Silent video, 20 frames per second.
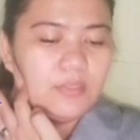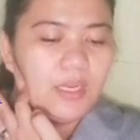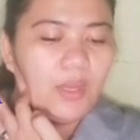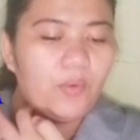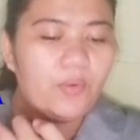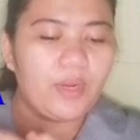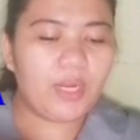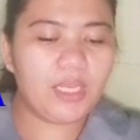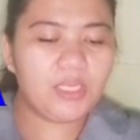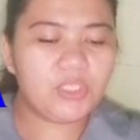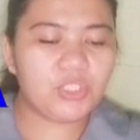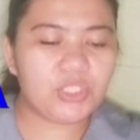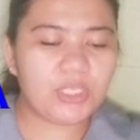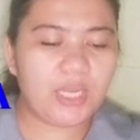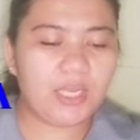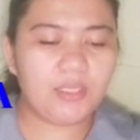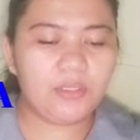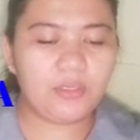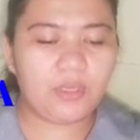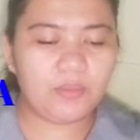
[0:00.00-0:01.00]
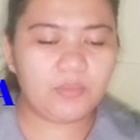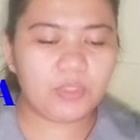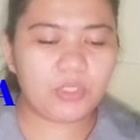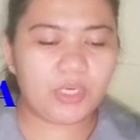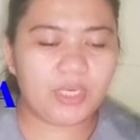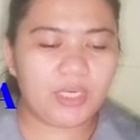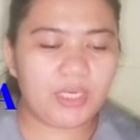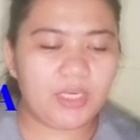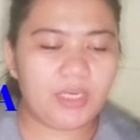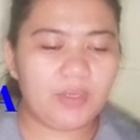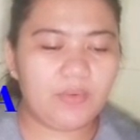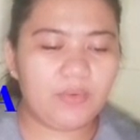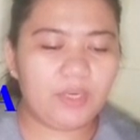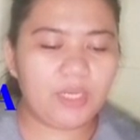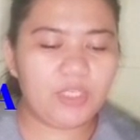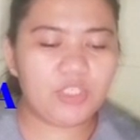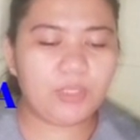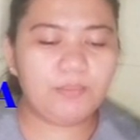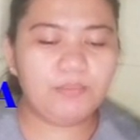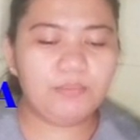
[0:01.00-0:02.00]

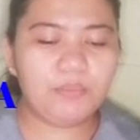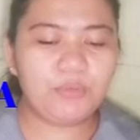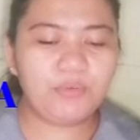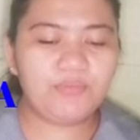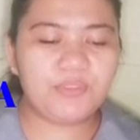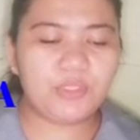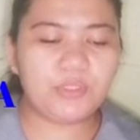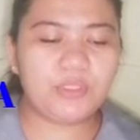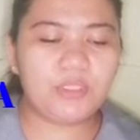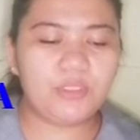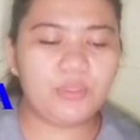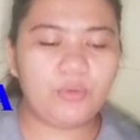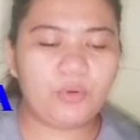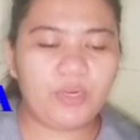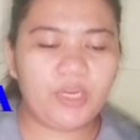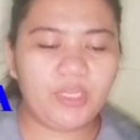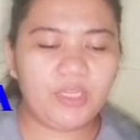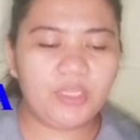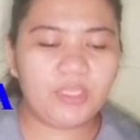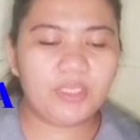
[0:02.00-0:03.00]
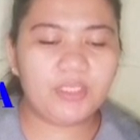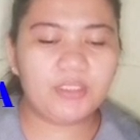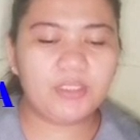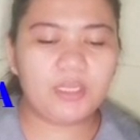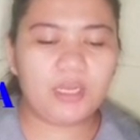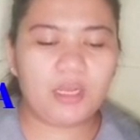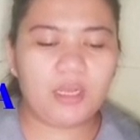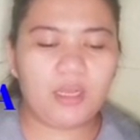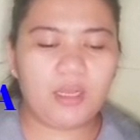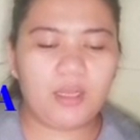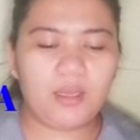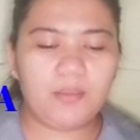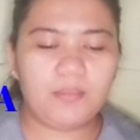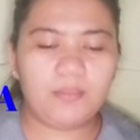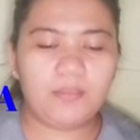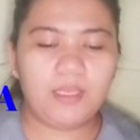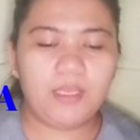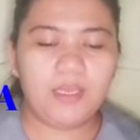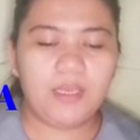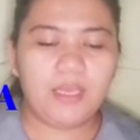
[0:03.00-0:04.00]
Laurasia moved to the northern
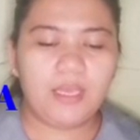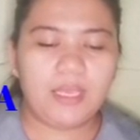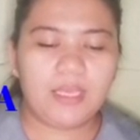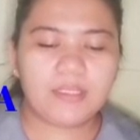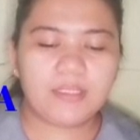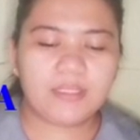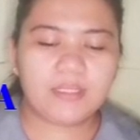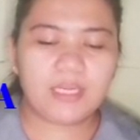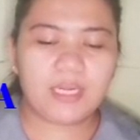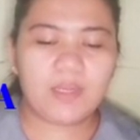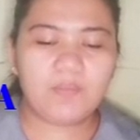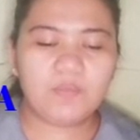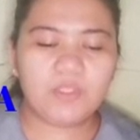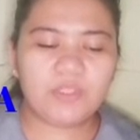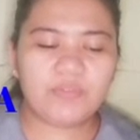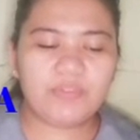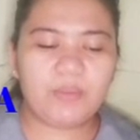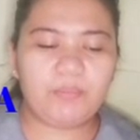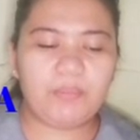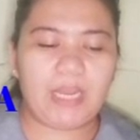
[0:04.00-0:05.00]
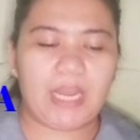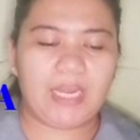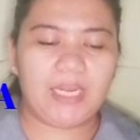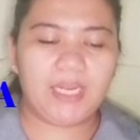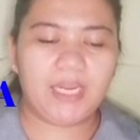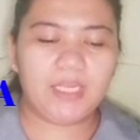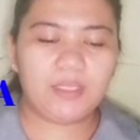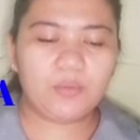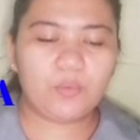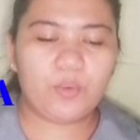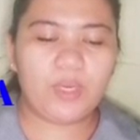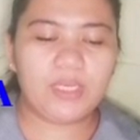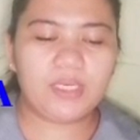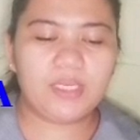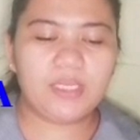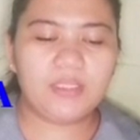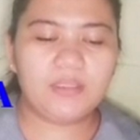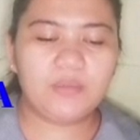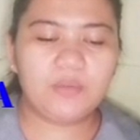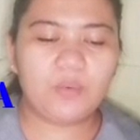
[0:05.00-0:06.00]
extremes of the planet, while
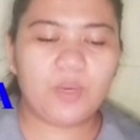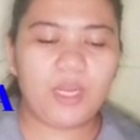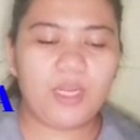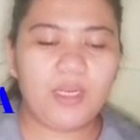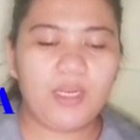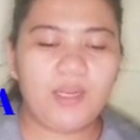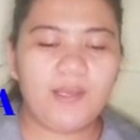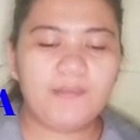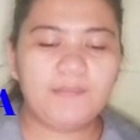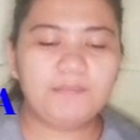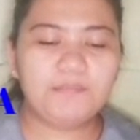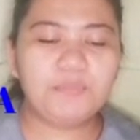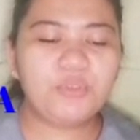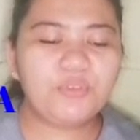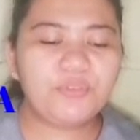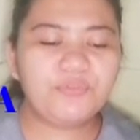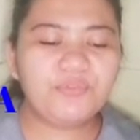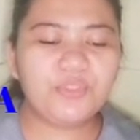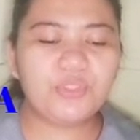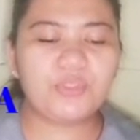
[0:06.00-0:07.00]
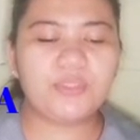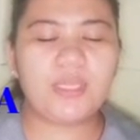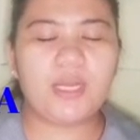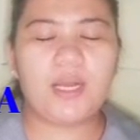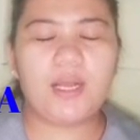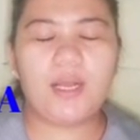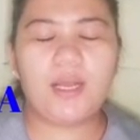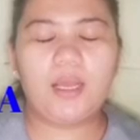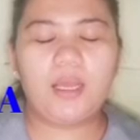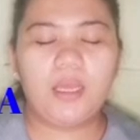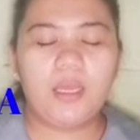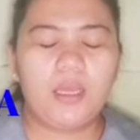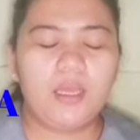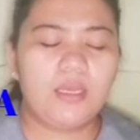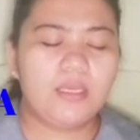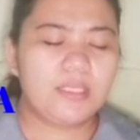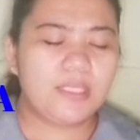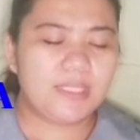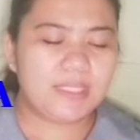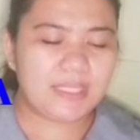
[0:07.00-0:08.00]
Gondwanaland moved to the
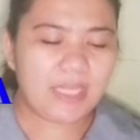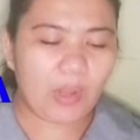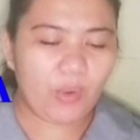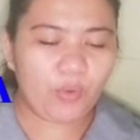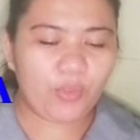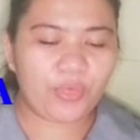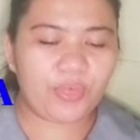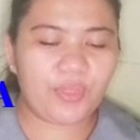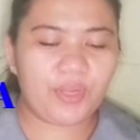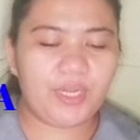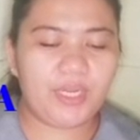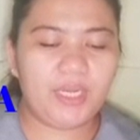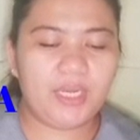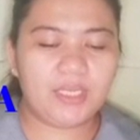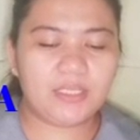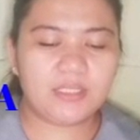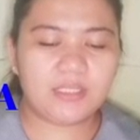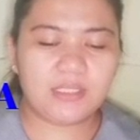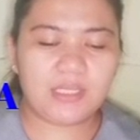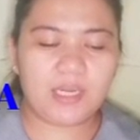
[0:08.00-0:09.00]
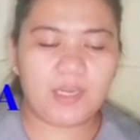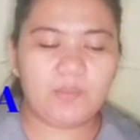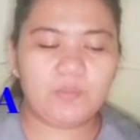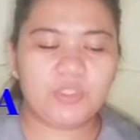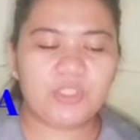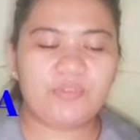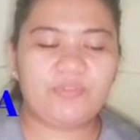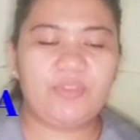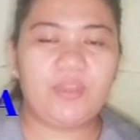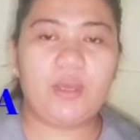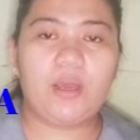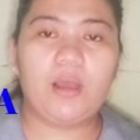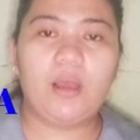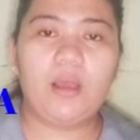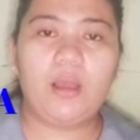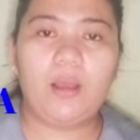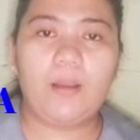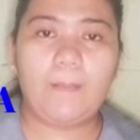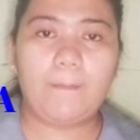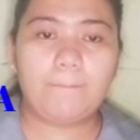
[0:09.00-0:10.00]
southern extremes of
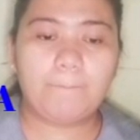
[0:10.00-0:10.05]
the